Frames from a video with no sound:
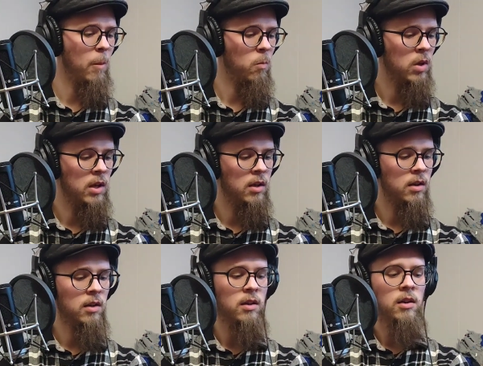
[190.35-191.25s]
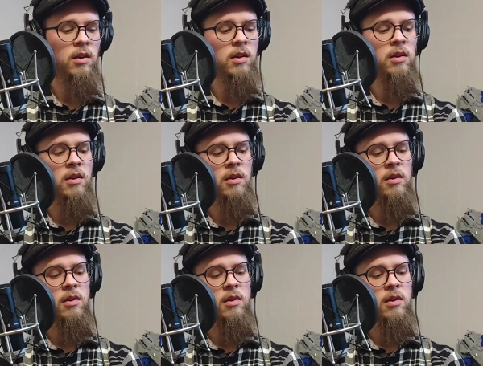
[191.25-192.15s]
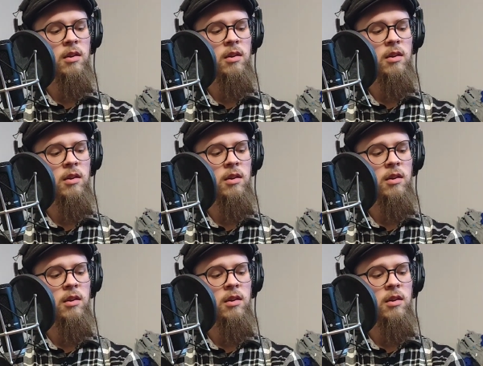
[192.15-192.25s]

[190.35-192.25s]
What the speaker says: (no one is talking)